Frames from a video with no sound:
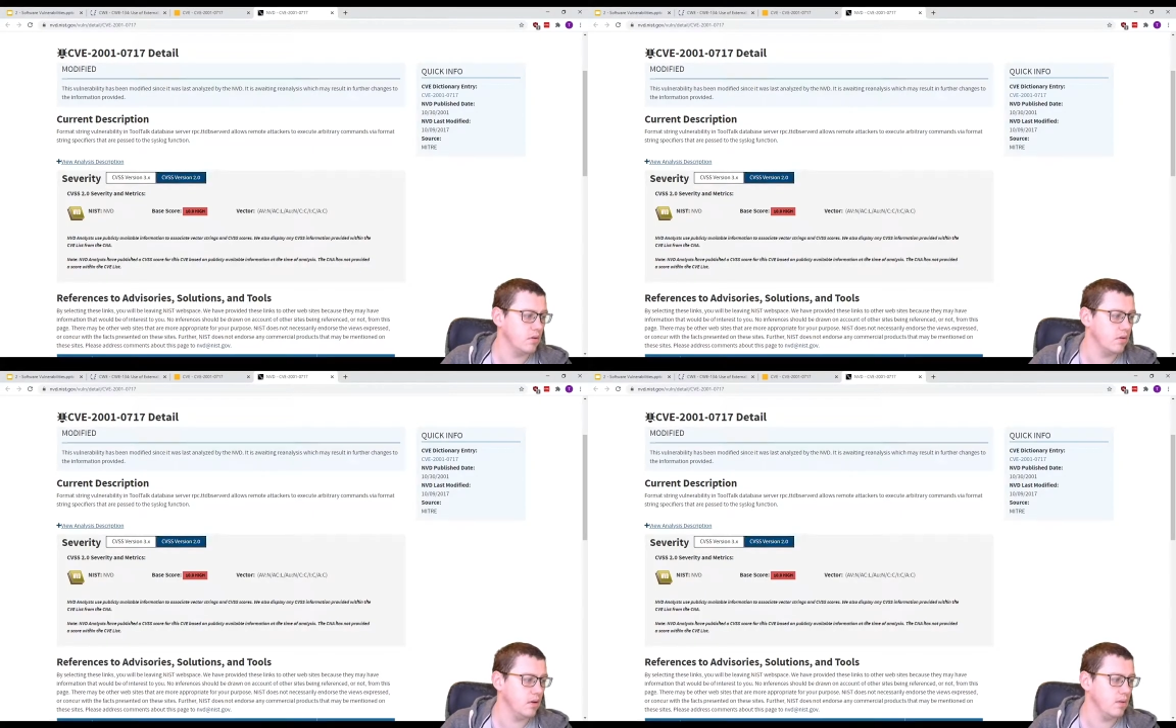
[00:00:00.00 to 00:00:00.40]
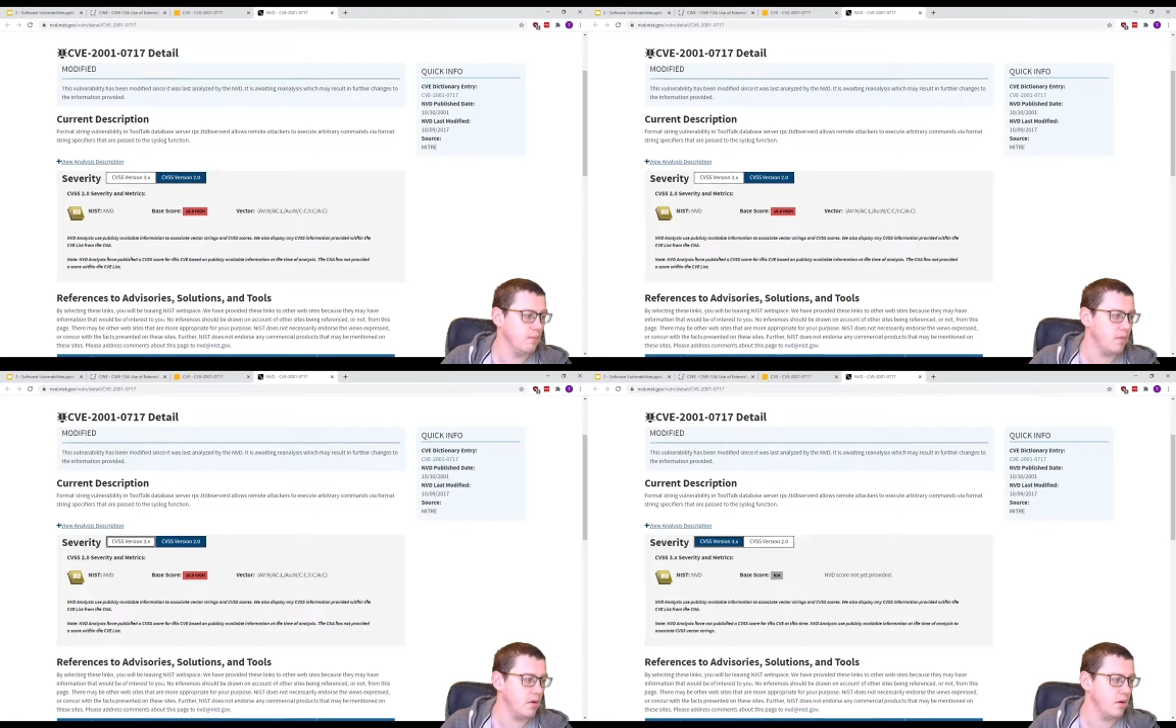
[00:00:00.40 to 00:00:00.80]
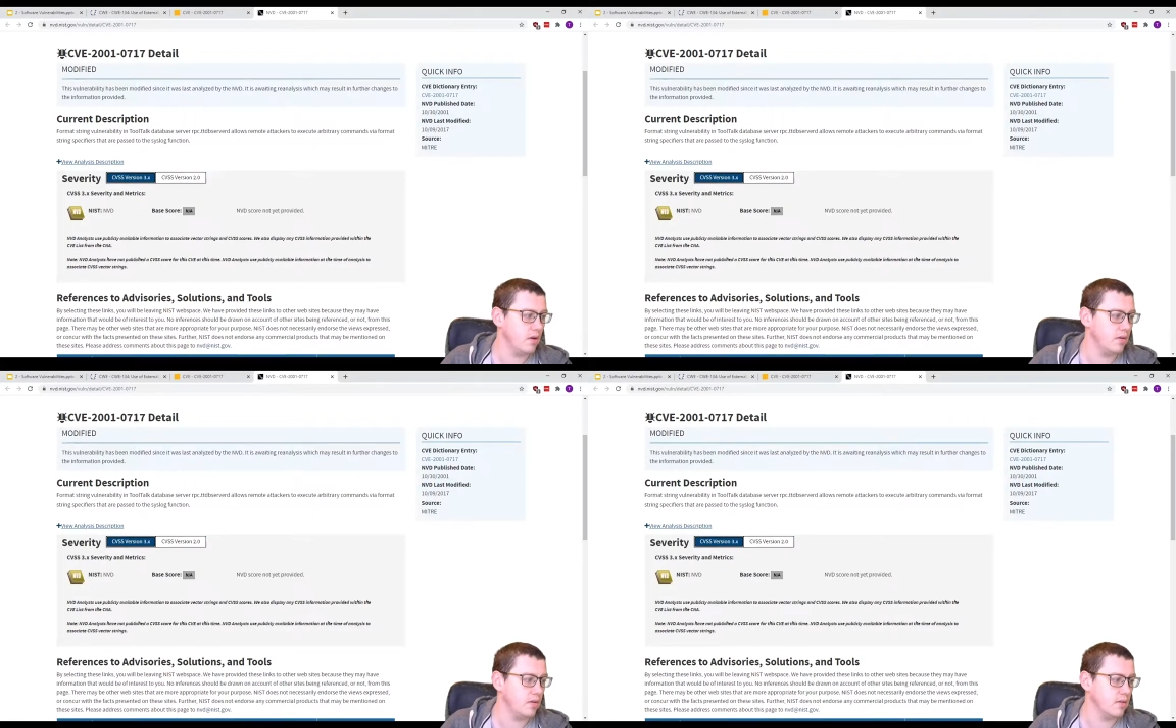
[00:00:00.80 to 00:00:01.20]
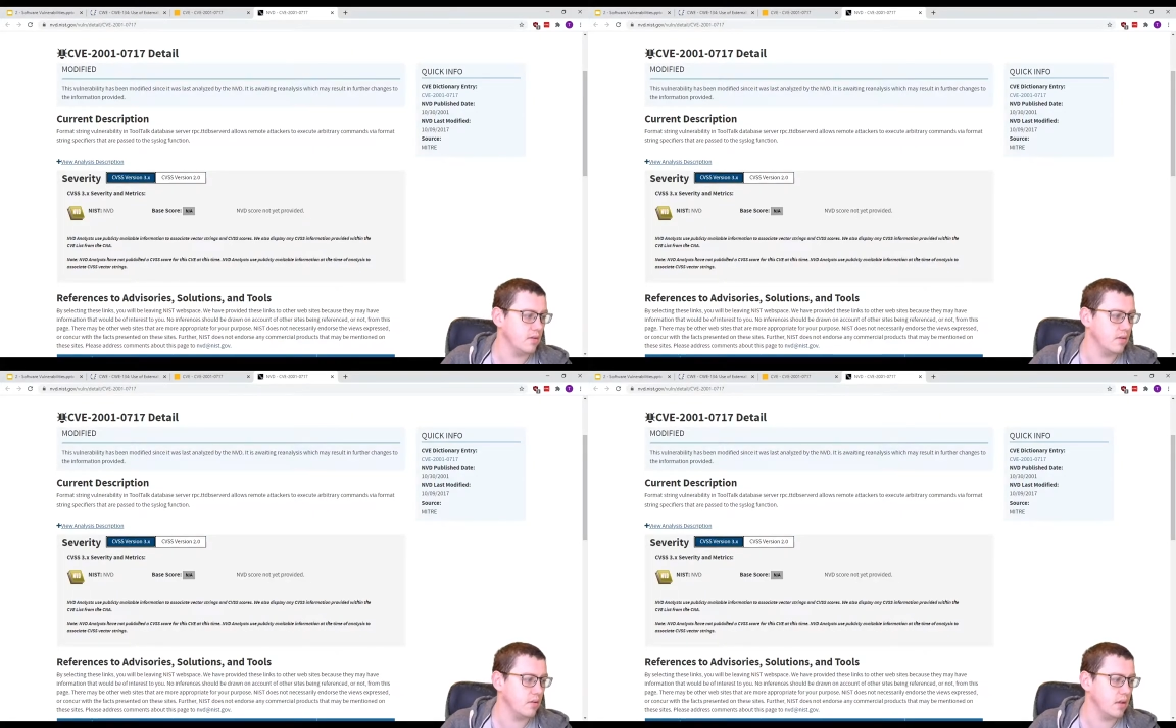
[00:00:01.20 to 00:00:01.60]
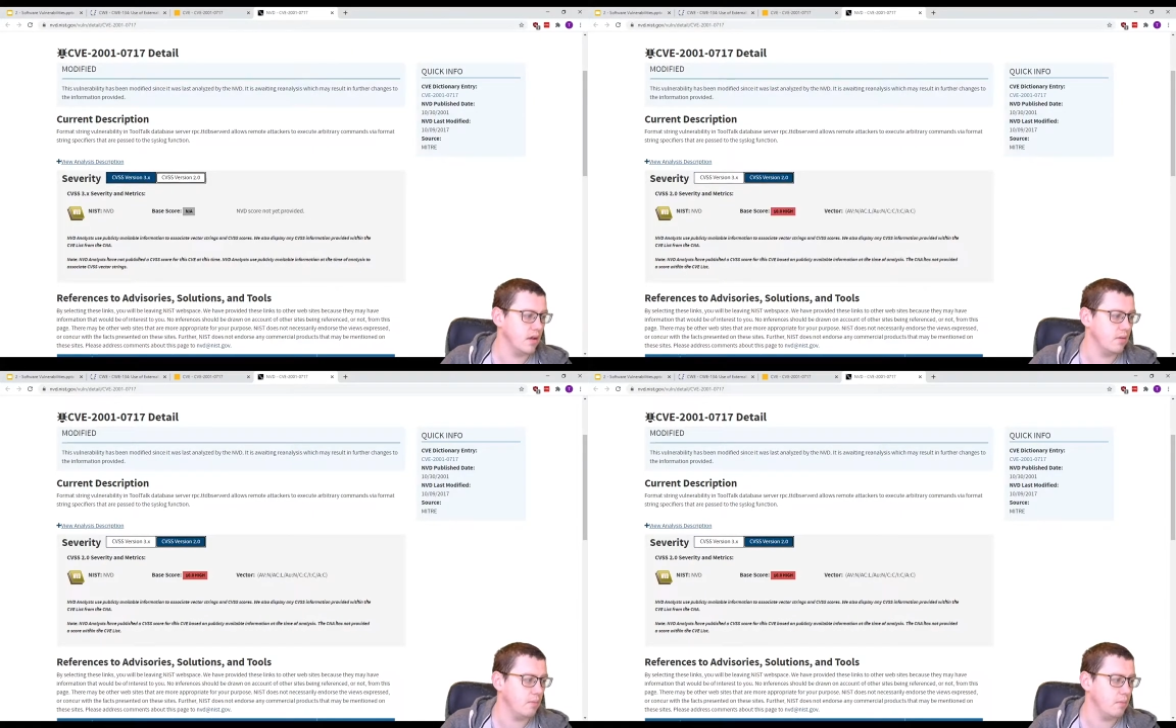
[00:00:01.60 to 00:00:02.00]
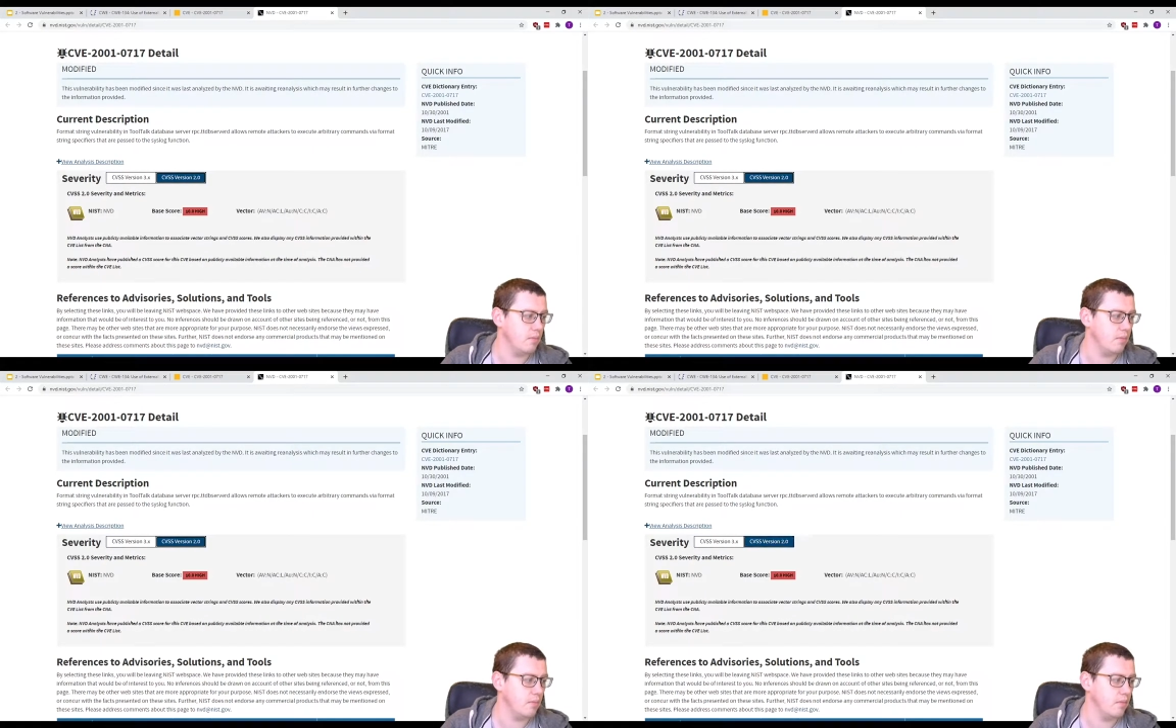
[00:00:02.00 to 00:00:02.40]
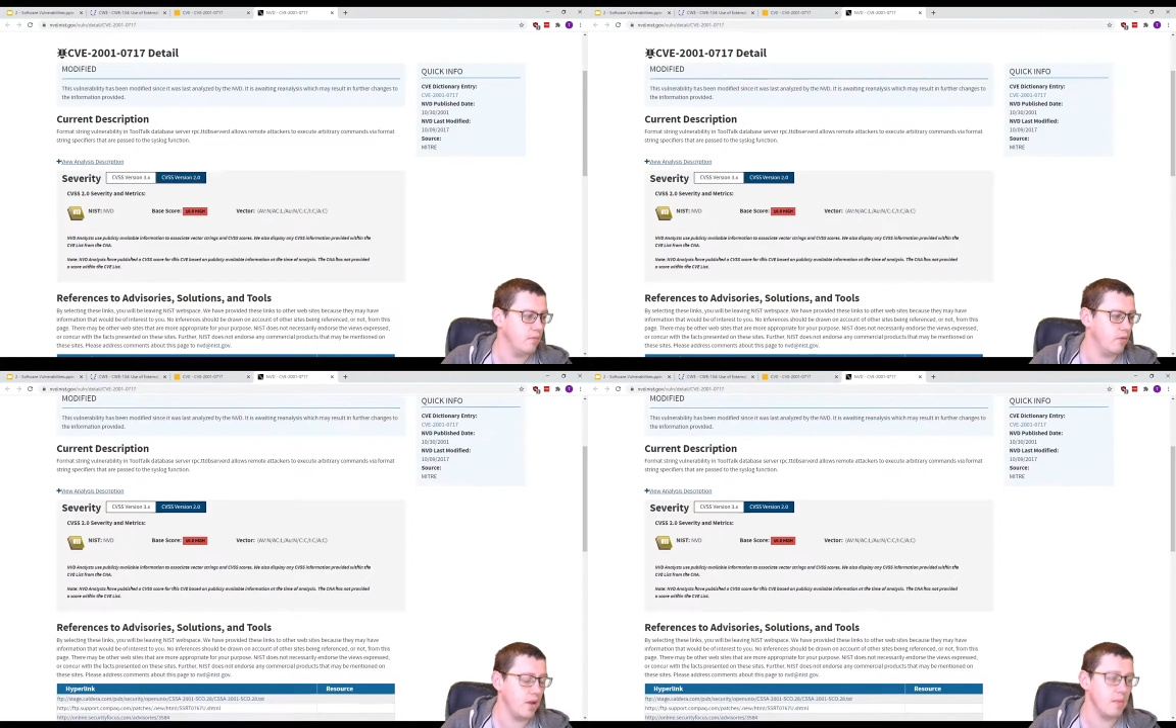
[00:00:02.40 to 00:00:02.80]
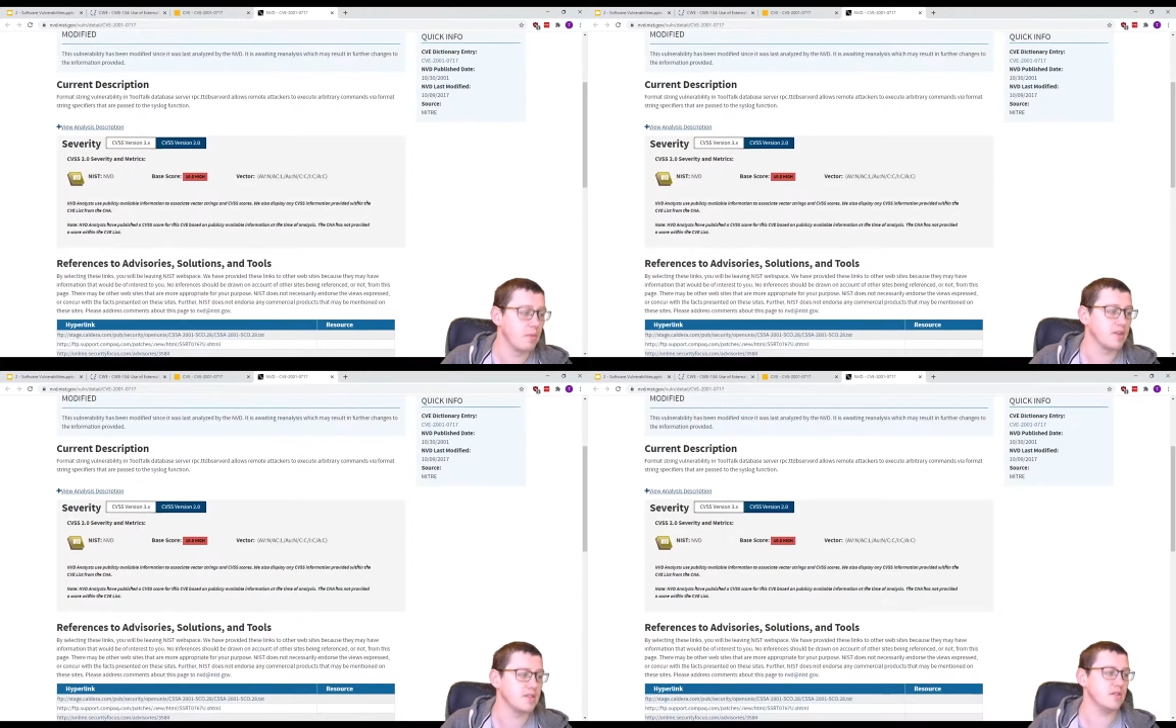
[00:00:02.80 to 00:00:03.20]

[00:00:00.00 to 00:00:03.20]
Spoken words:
Yeah, alright, so there's none there. Right, yeah, because it's an